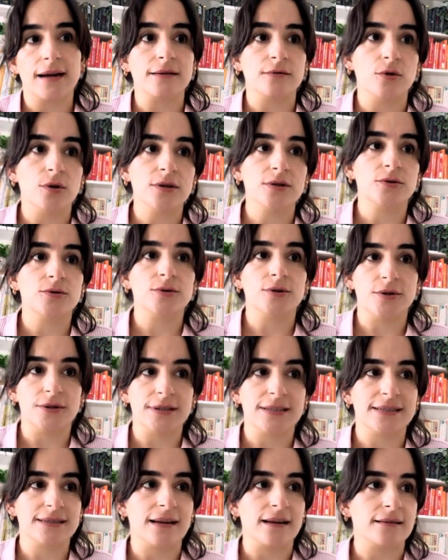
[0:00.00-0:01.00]
going to the
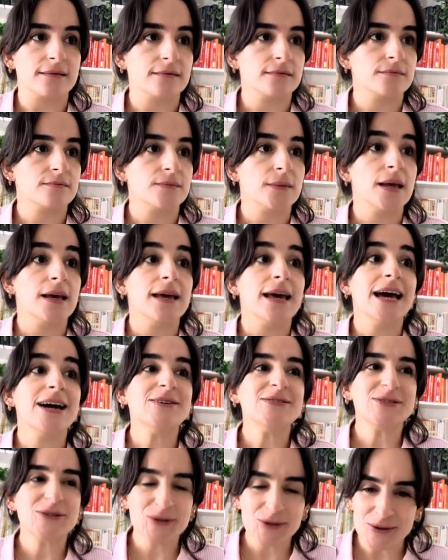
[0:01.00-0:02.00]
Kurdistan.
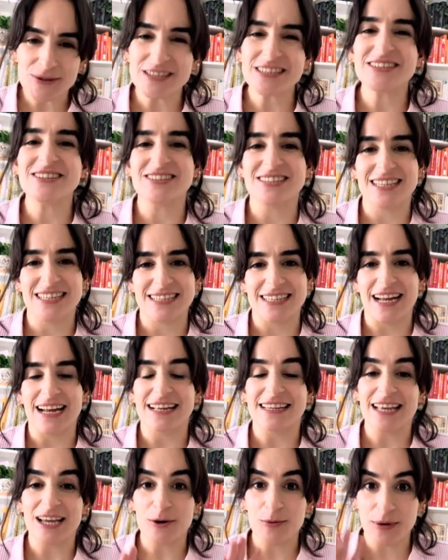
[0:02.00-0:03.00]
Chun Kurdistan,
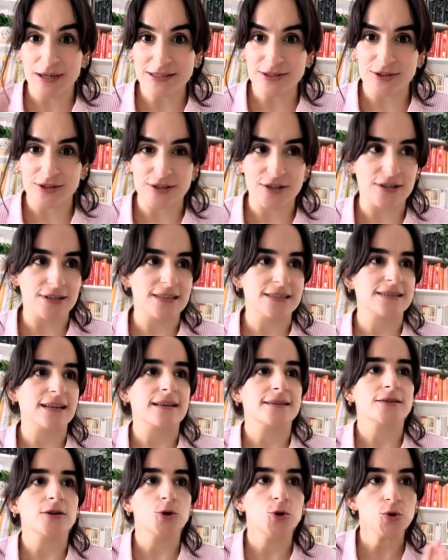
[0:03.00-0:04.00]
they went to the Kurdistan.
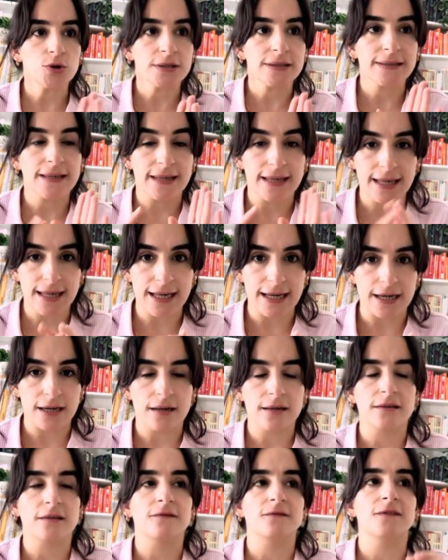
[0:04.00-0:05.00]
So you see here,
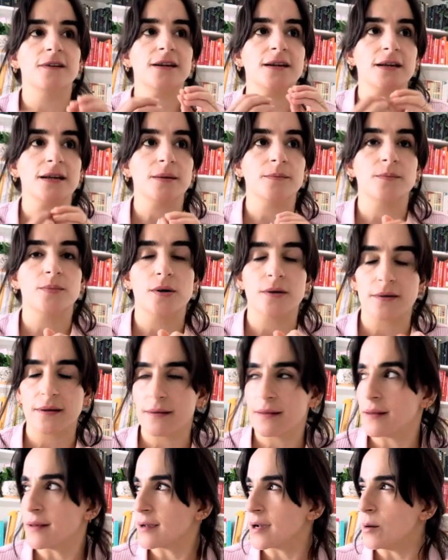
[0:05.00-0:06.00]
the very important
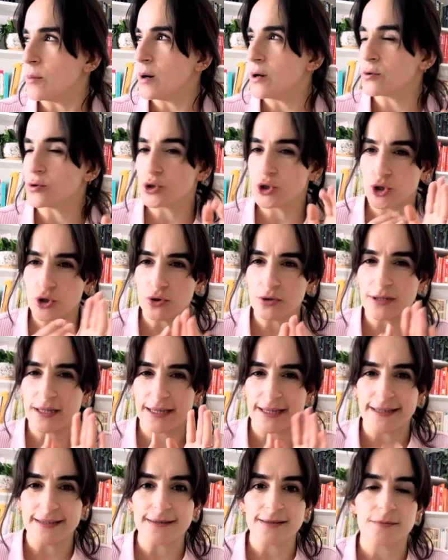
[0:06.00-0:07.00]
thing about chun
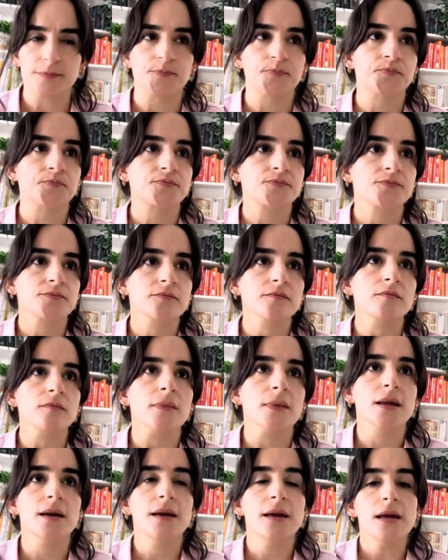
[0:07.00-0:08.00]
is
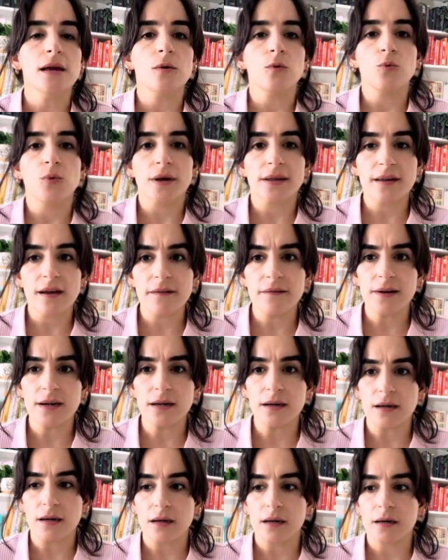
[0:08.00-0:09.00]
whenever